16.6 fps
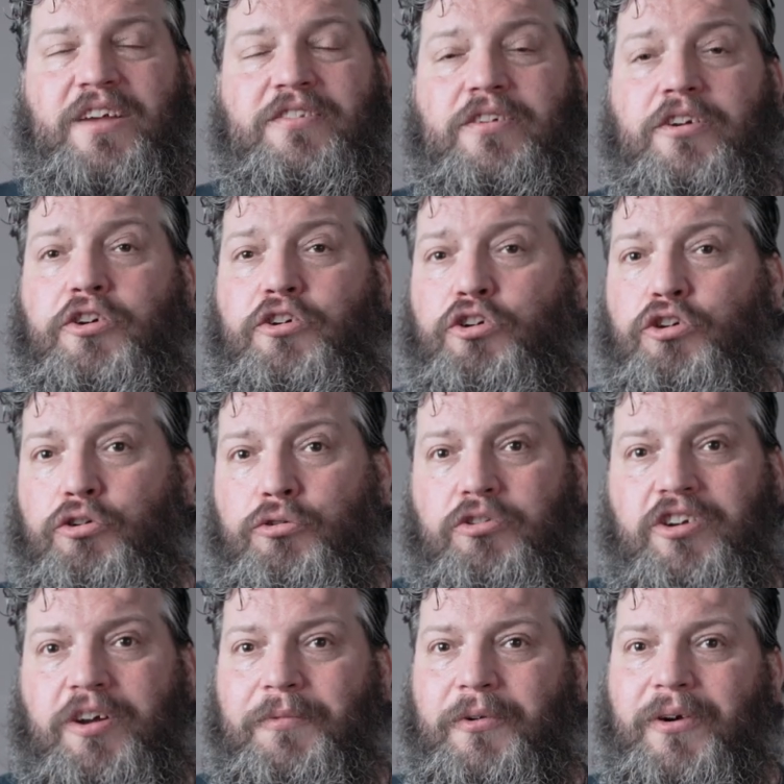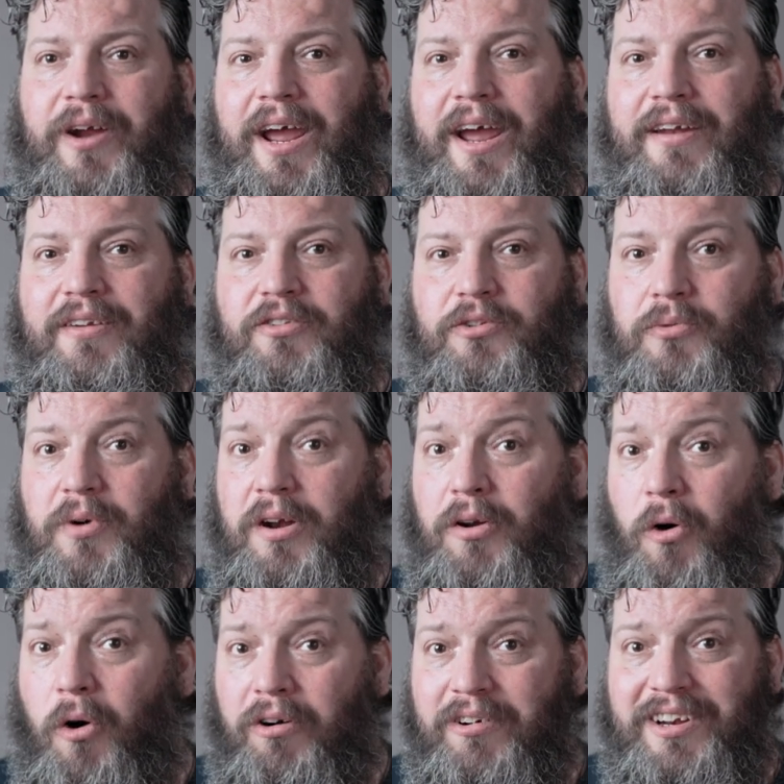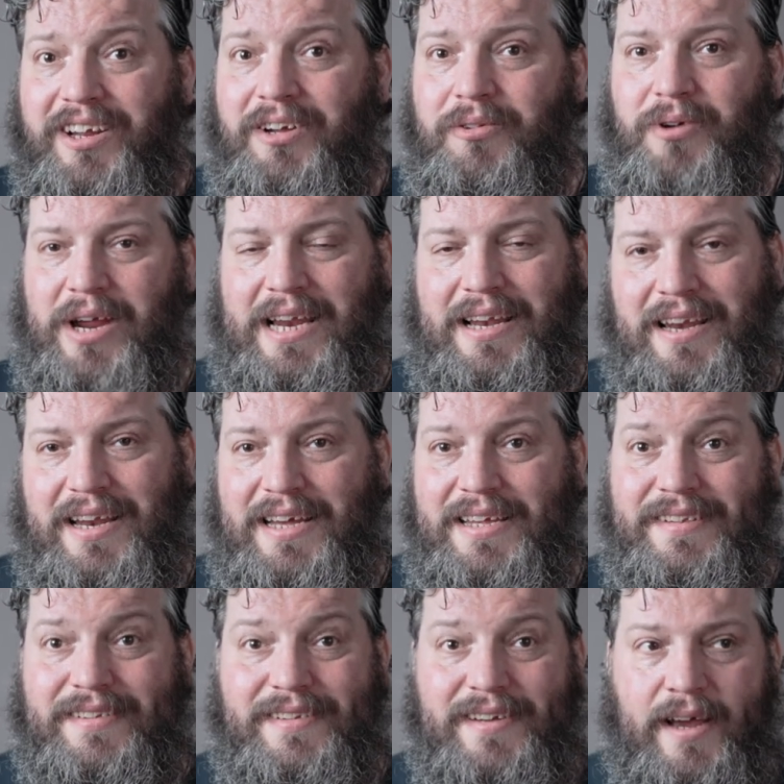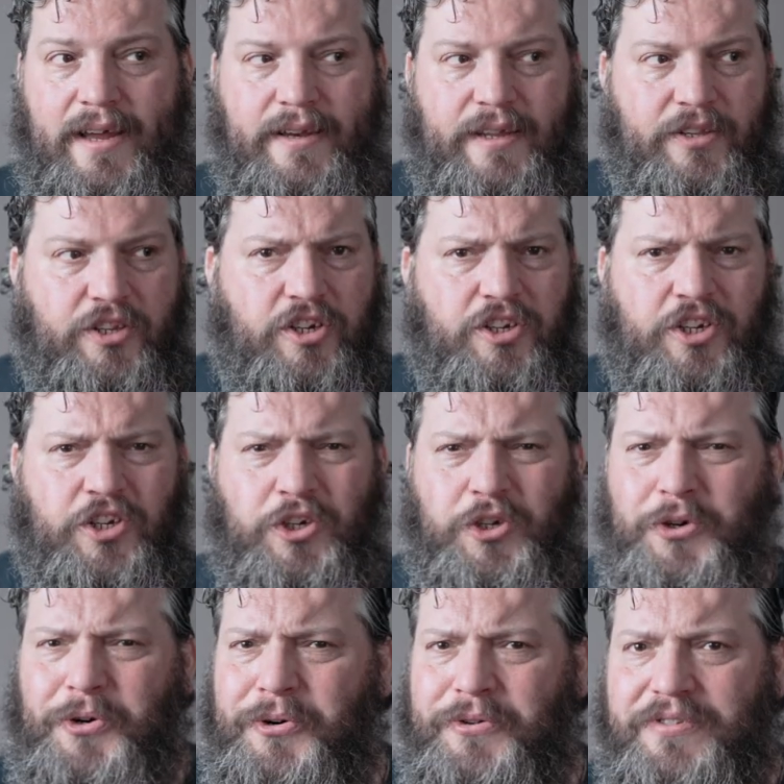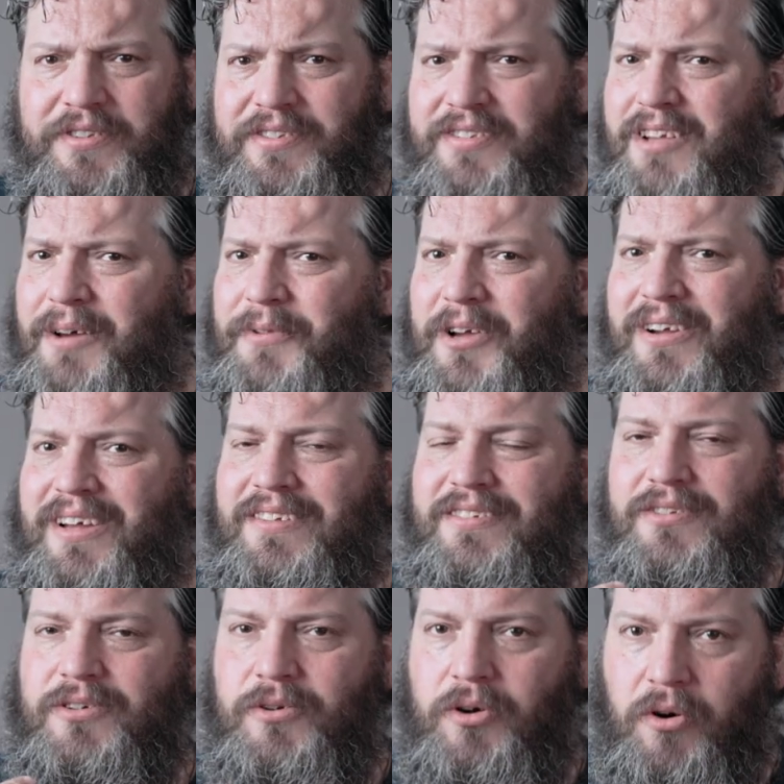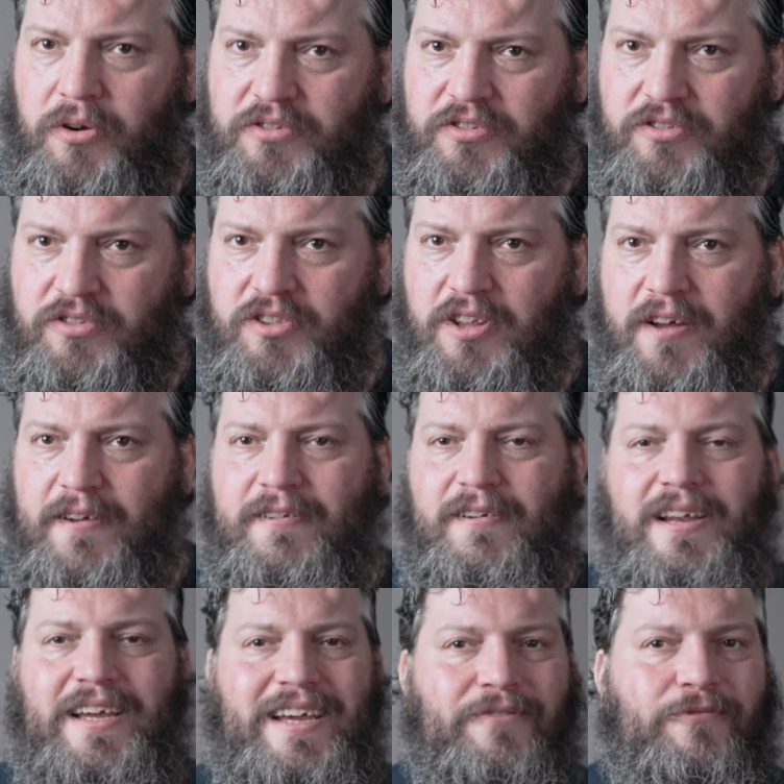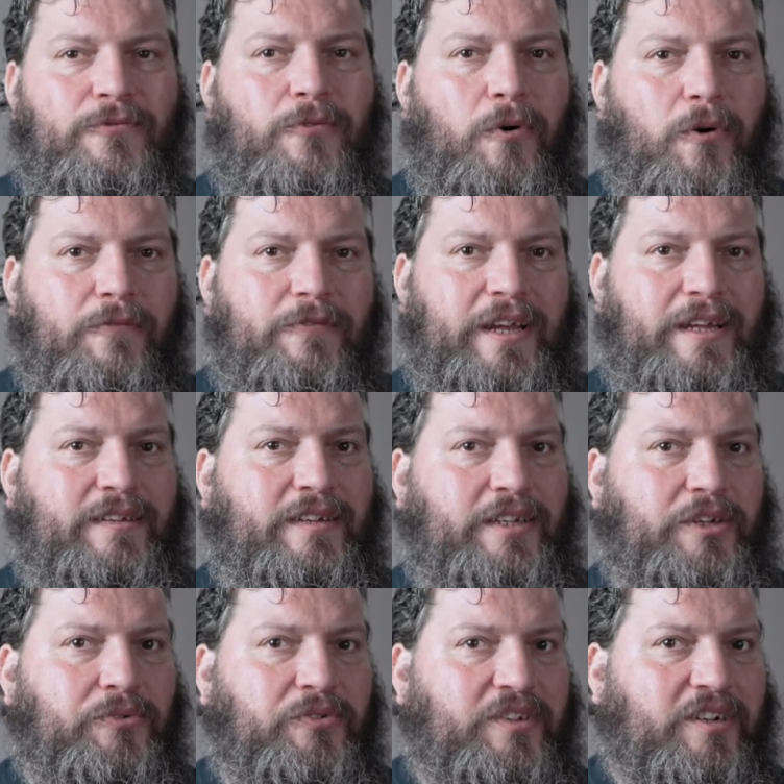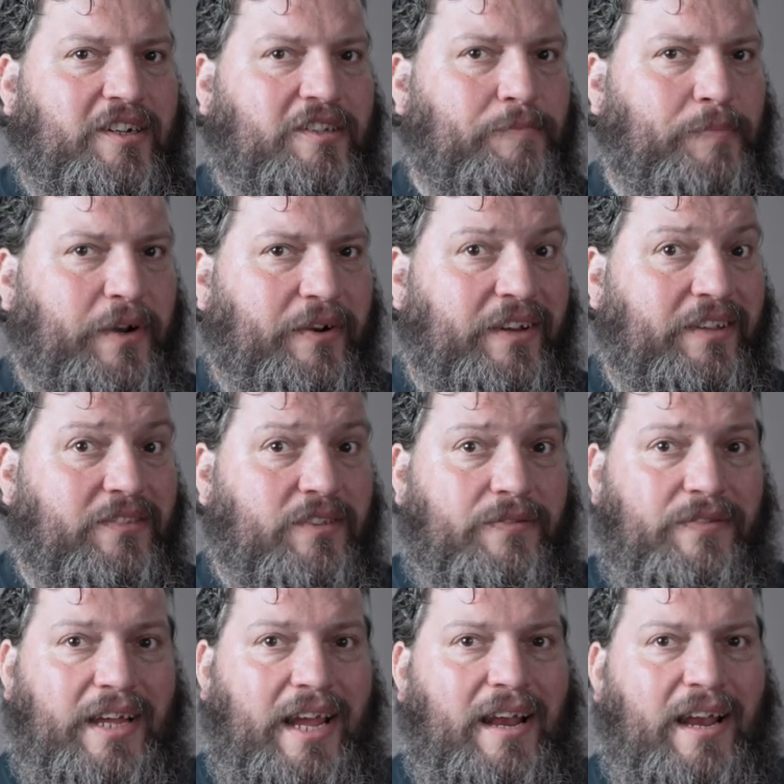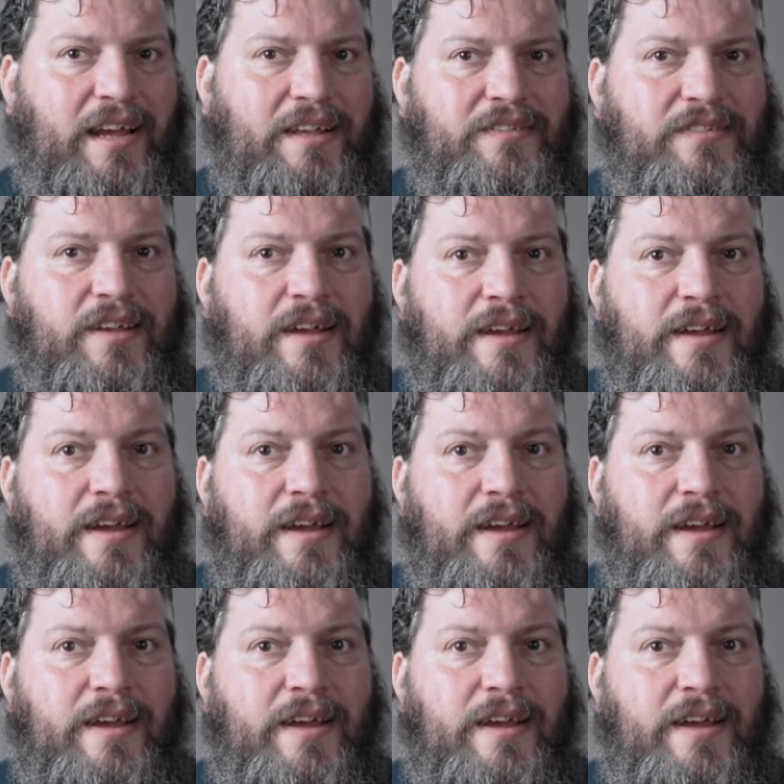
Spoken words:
it's a huge upgrade to an already great lens, and it just shows Samyang is constantly evolving the user experience of their lens.